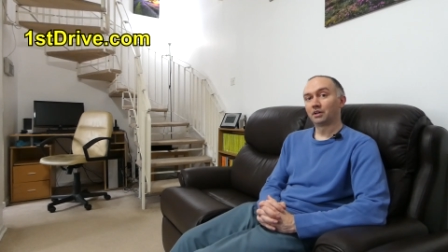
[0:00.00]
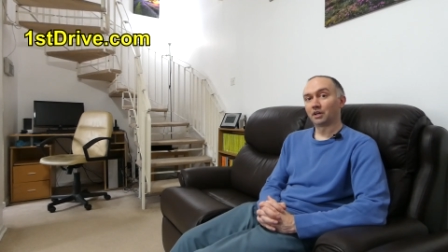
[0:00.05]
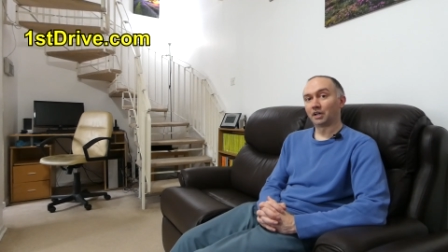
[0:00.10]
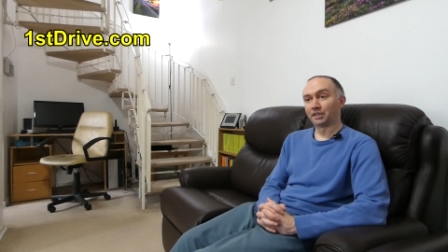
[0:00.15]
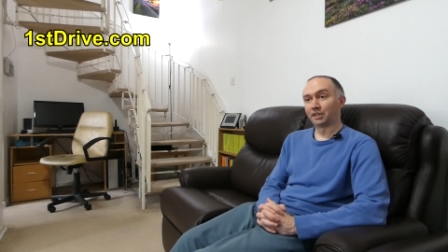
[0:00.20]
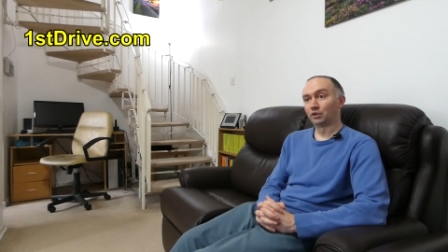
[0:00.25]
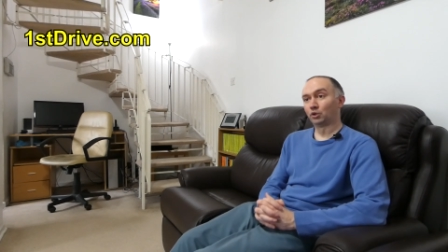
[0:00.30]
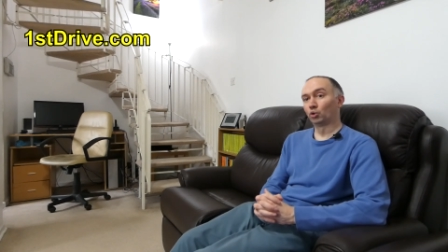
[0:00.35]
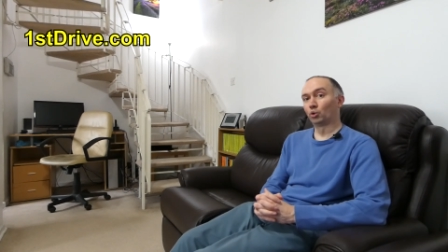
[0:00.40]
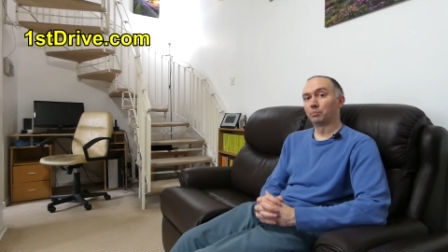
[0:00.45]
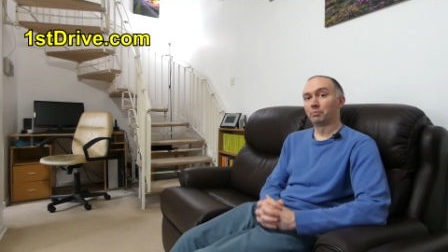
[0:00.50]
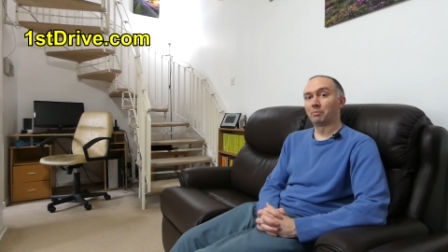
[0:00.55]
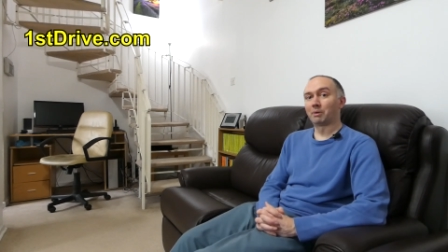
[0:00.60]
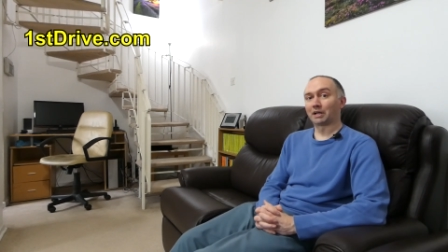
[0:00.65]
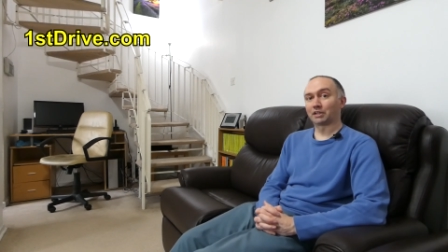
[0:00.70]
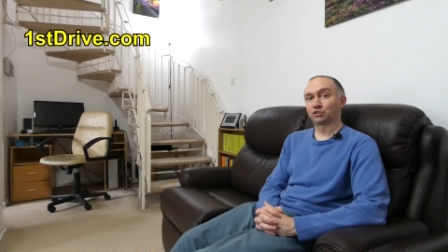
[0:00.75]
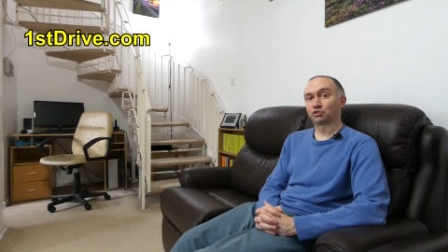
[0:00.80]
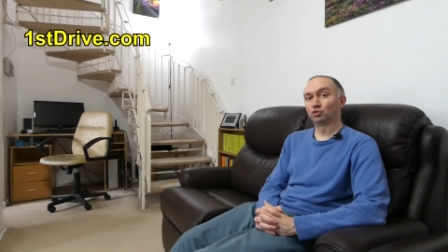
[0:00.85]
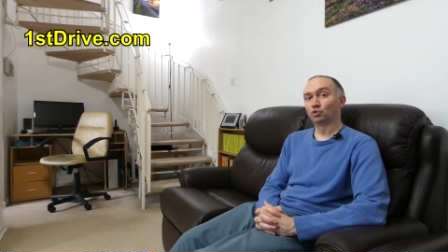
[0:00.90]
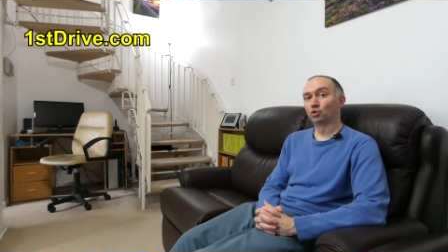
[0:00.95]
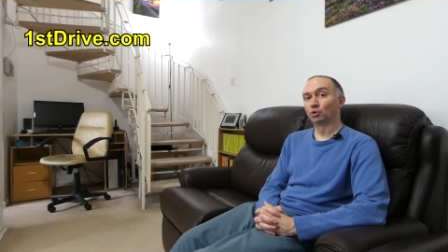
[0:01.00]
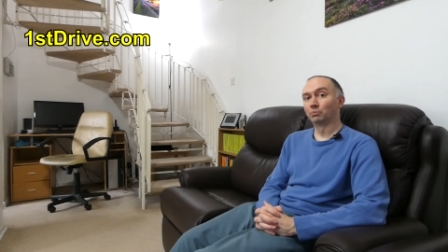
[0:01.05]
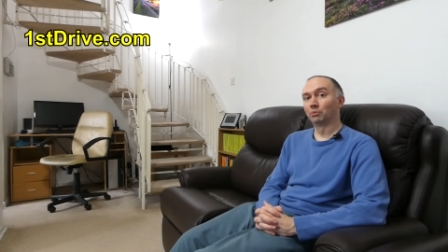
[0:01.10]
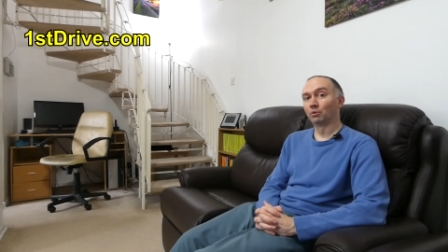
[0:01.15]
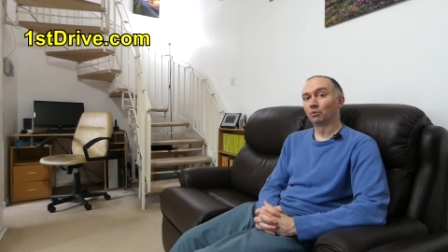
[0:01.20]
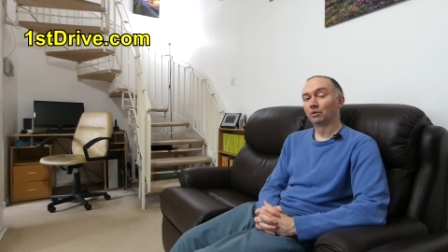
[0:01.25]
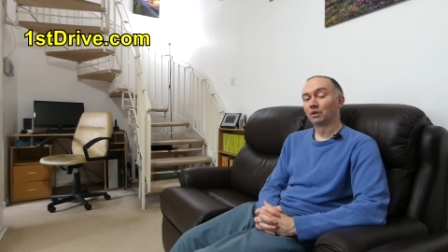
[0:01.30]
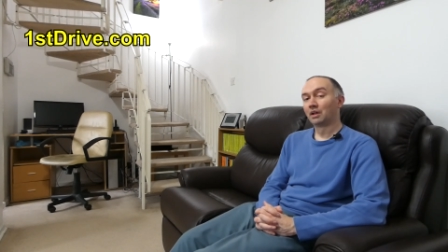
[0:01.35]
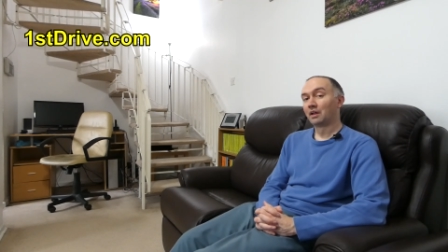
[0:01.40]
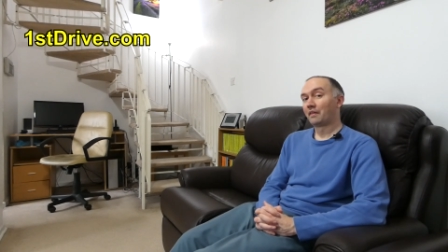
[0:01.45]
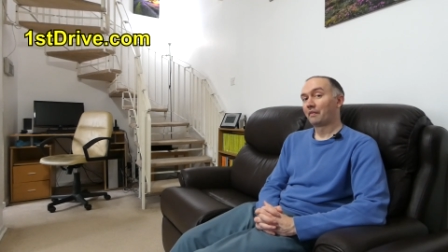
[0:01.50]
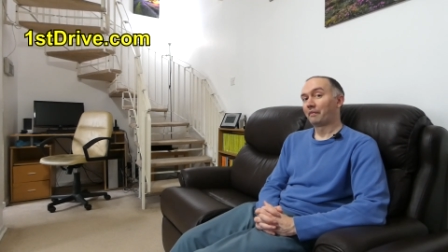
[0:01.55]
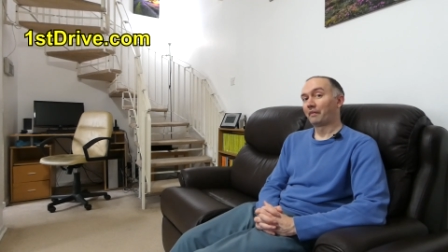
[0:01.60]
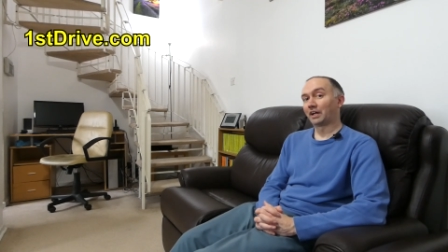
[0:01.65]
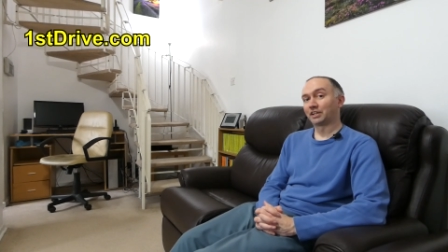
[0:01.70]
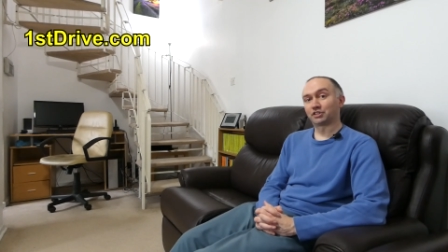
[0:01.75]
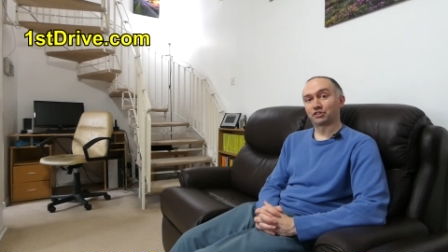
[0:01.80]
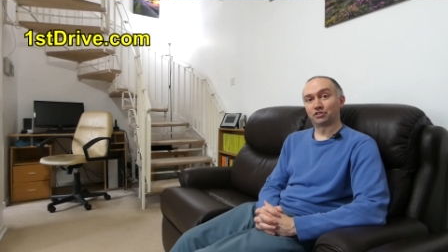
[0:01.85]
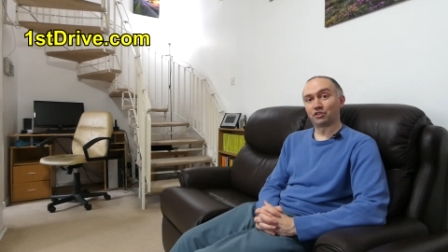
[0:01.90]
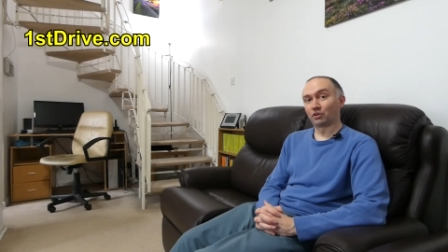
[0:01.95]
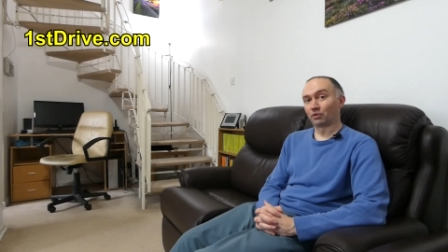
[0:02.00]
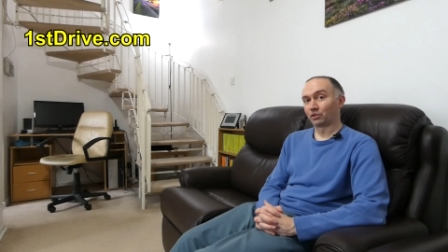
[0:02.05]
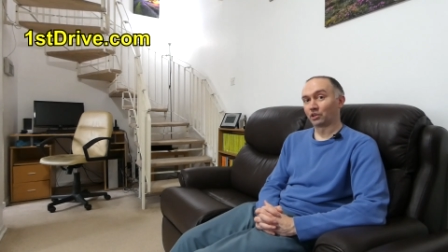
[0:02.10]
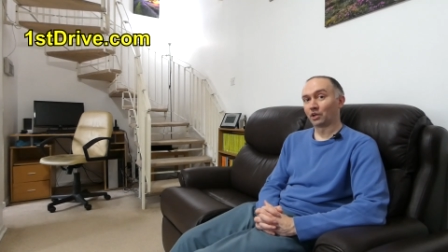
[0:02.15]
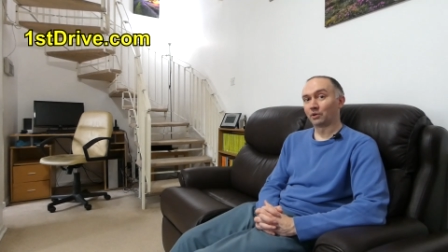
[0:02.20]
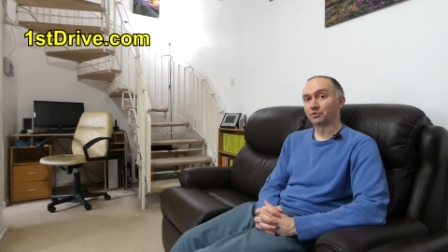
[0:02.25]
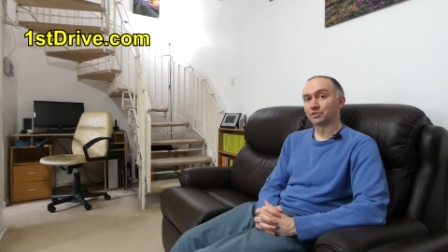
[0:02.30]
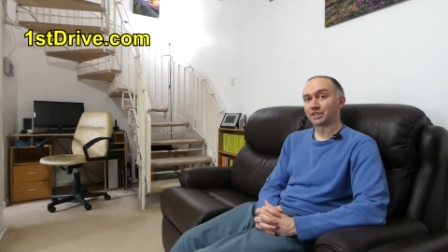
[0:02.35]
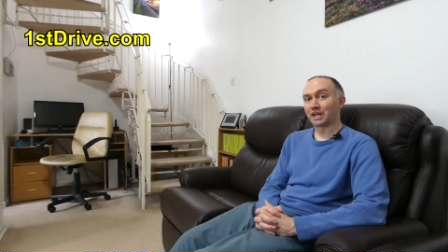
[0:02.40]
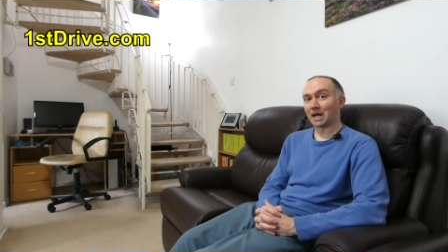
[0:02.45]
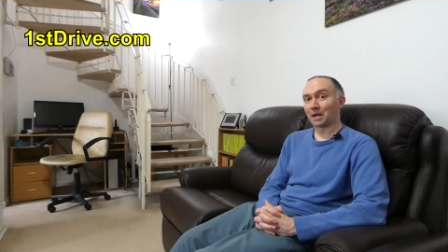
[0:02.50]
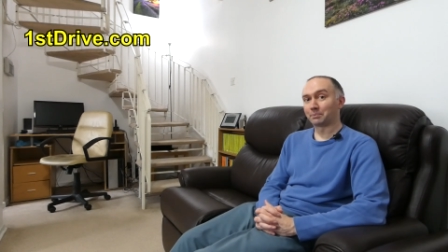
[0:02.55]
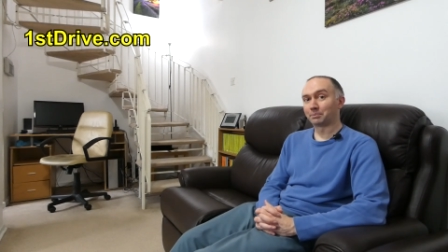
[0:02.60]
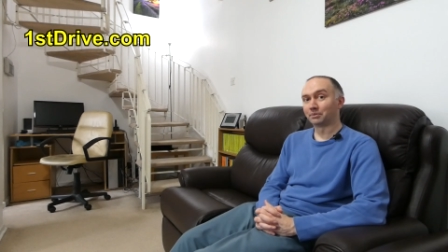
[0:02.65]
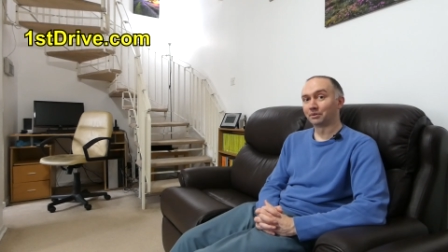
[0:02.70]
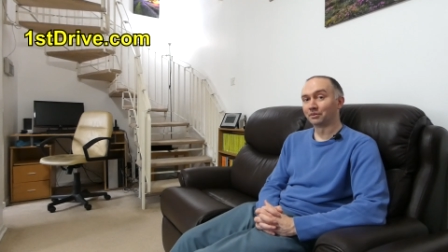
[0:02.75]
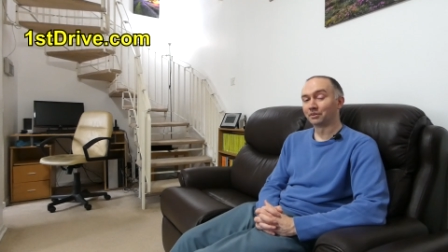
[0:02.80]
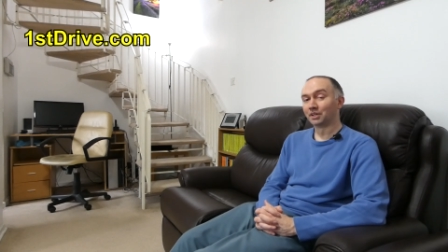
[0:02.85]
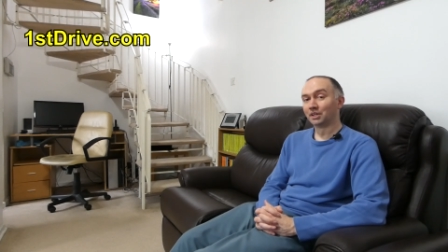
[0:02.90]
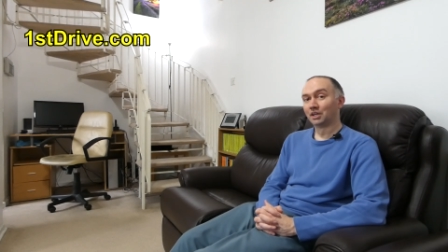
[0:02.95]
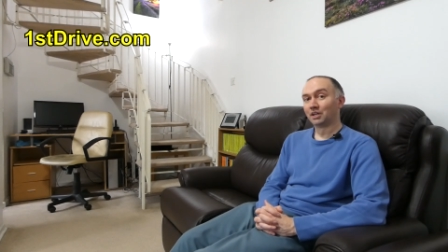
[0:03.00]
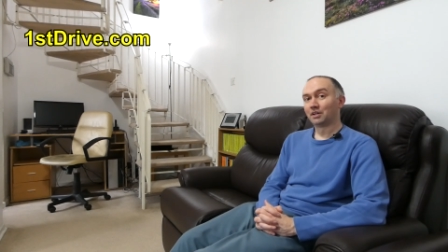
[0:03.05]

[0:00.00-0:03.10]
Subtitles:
and it'll all be back to normal. That's not going to happen.